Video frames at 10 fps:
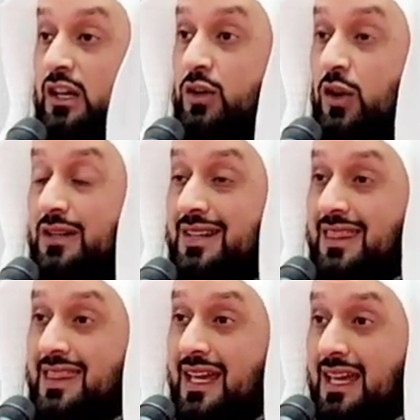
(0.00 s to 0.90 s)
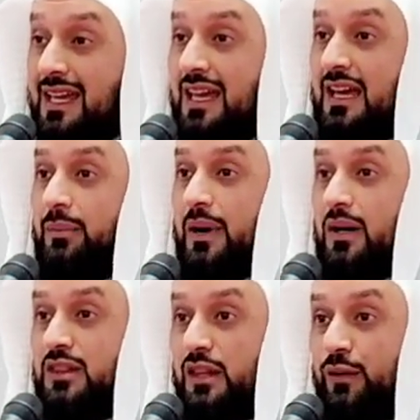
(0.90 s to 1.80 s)
not thinking
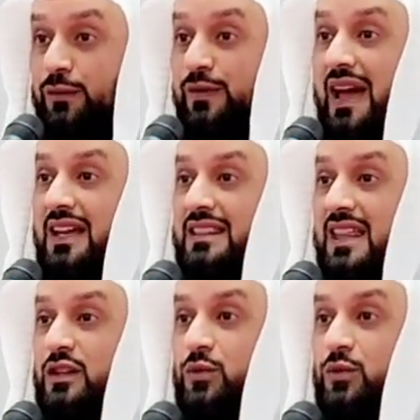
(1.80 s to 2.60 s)
about the fact that